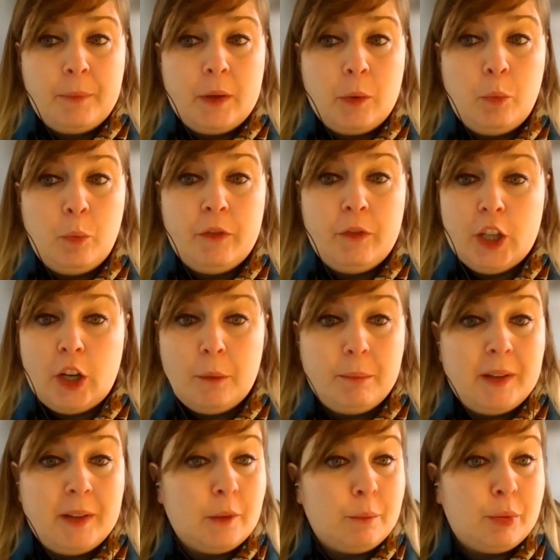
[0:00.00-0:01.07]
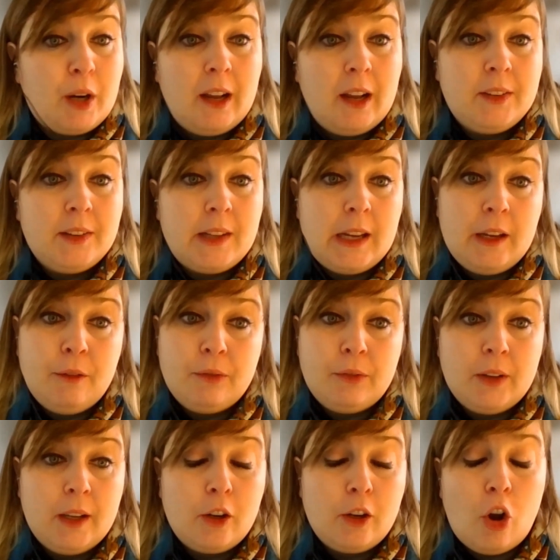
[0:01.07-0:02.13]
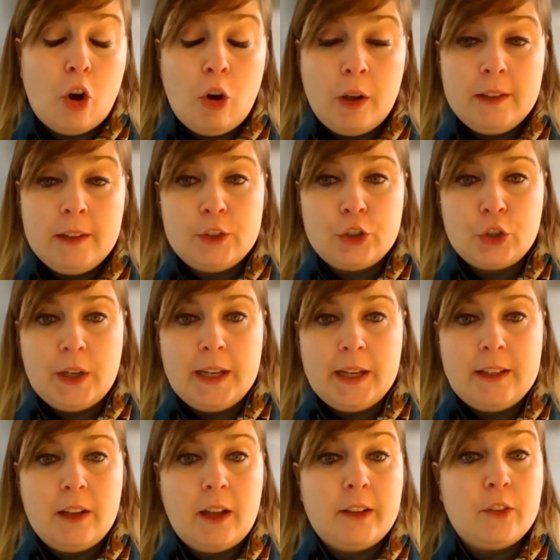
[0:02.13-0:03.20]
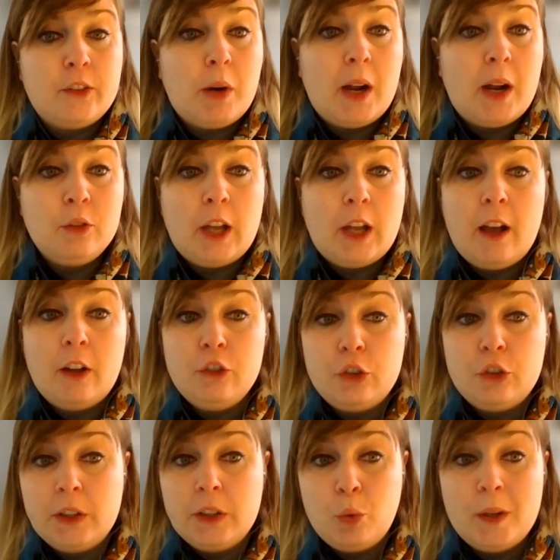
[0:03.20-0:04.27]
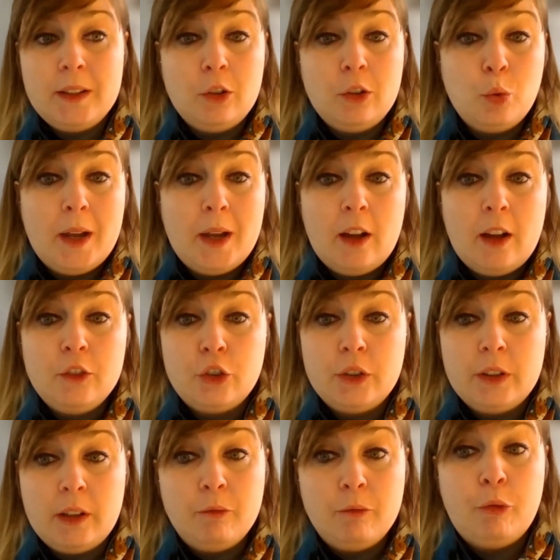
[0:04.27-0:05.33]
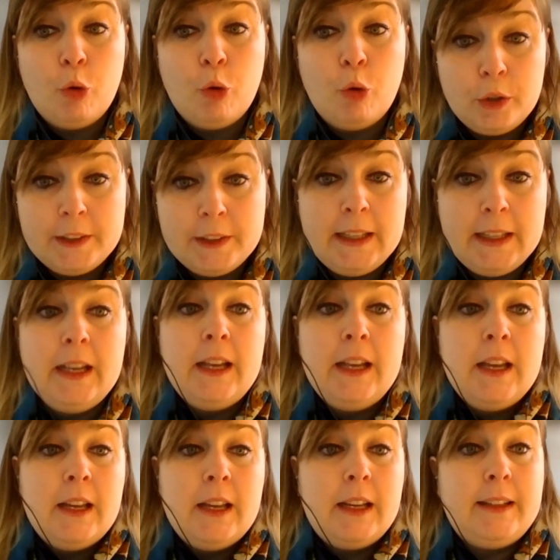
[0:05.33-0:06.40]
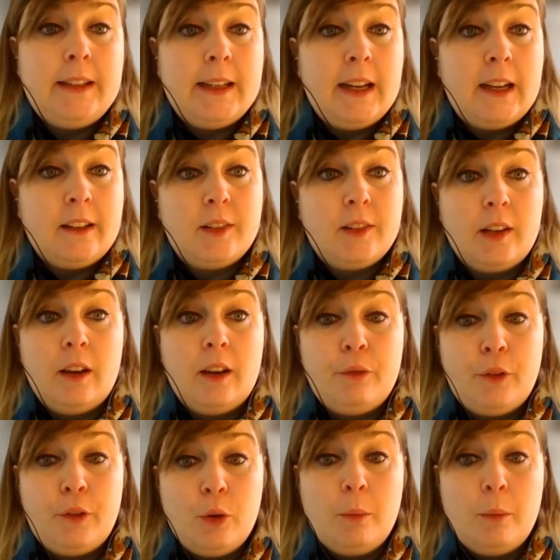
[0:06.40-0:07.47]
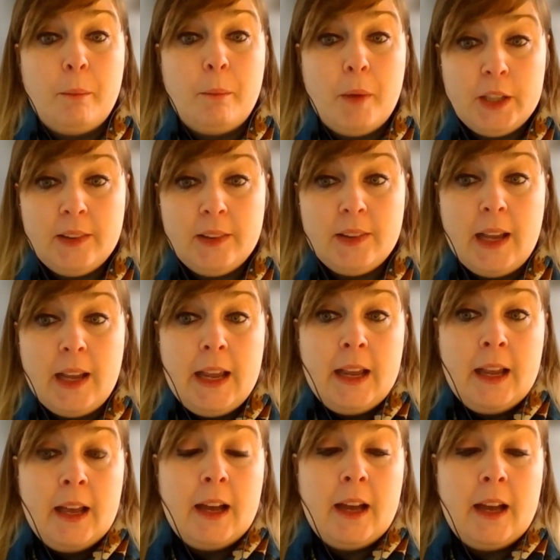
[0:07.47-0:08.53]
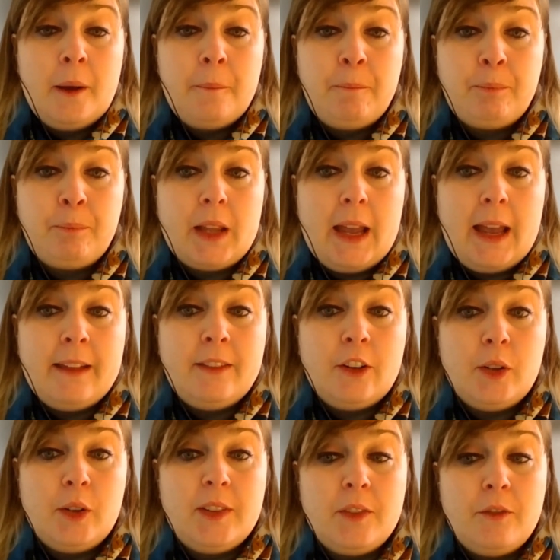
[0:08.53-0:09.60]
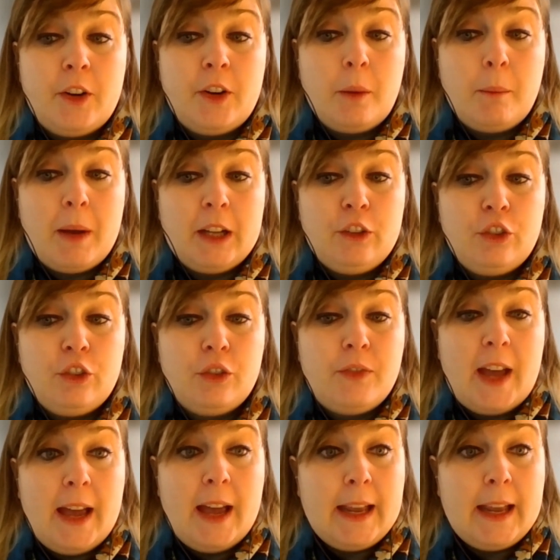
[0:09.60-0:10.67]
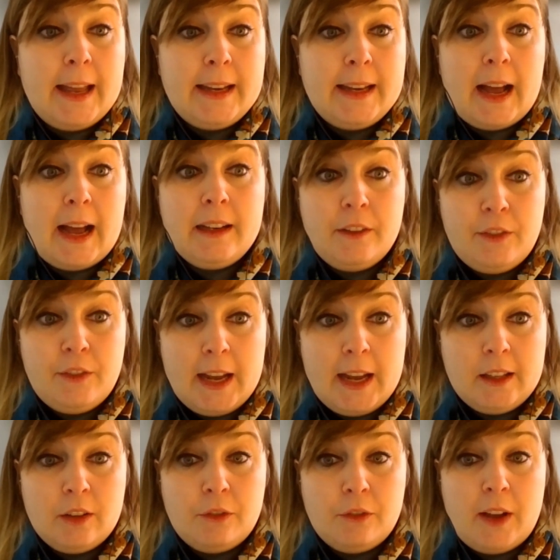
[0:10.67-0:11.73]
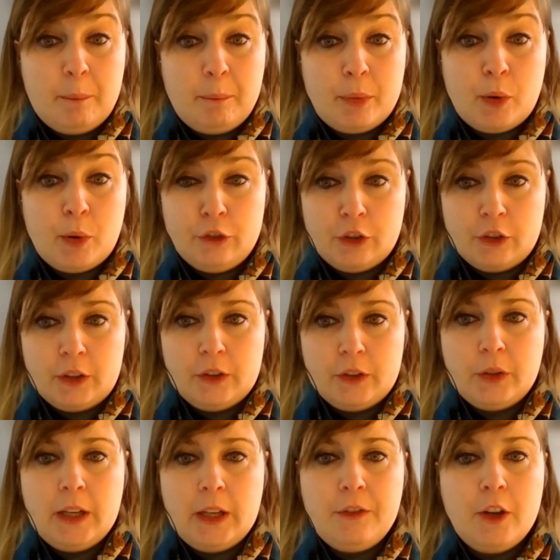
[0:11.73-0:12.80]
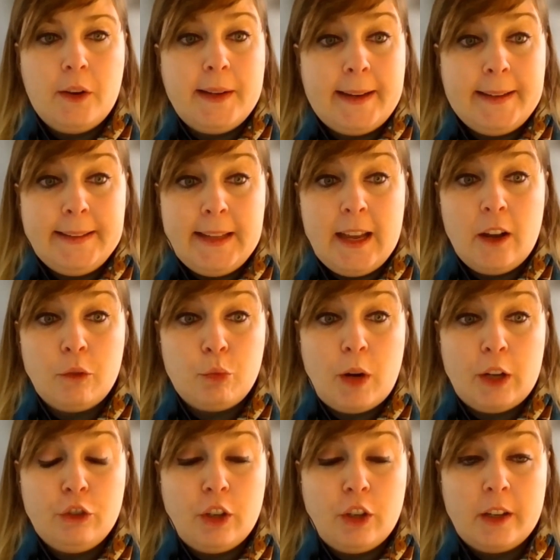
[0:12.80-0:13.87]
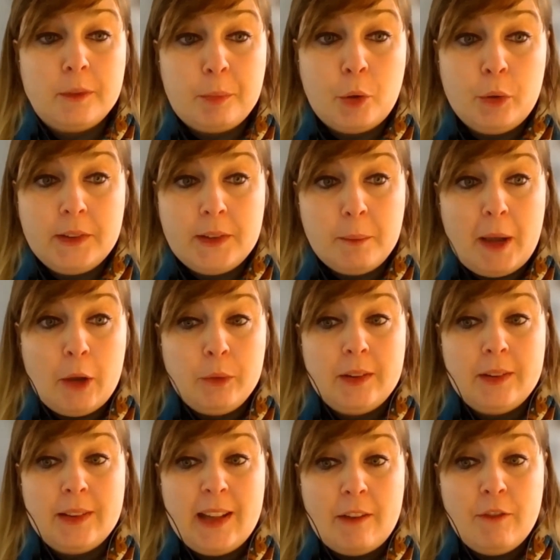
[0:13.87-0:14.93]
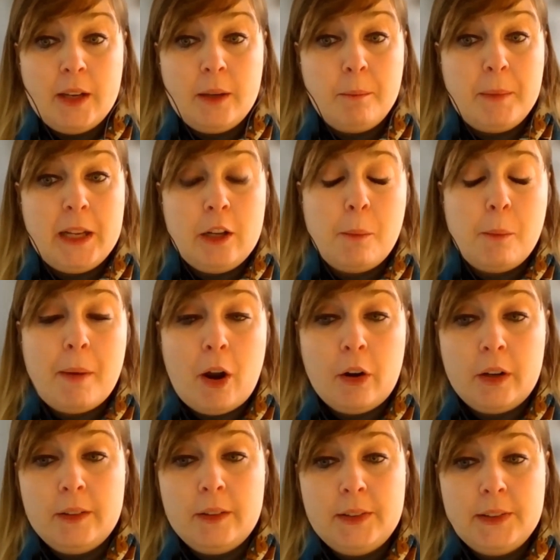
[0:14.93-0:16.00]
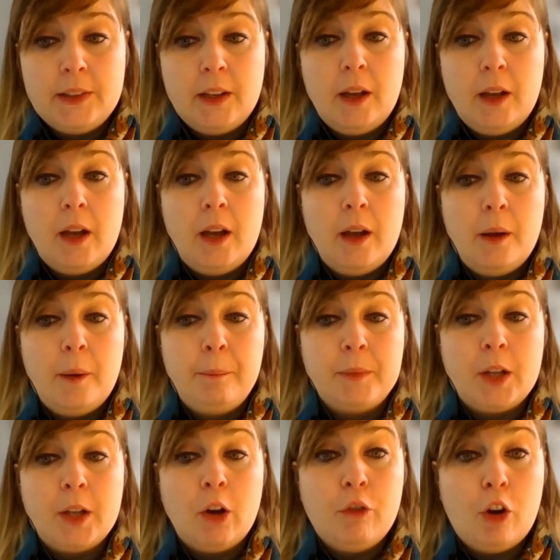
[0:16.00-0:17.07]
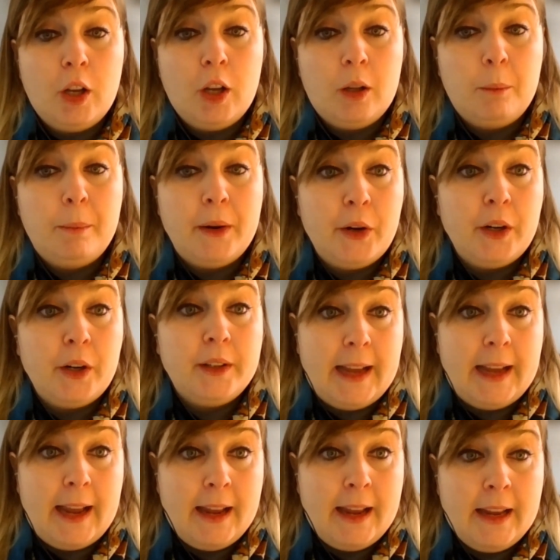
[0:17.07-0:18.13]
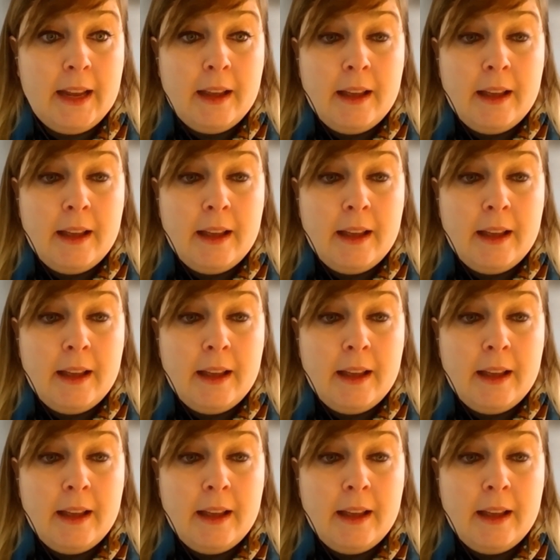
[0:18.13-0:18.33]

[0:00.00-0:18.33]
We would not be surprised if oil traded at around 120 to 140 in the next few months. And there isn't very much that can alleviate that pressure. To give you an idea, Russia exports about 7 million barrels of oil per day.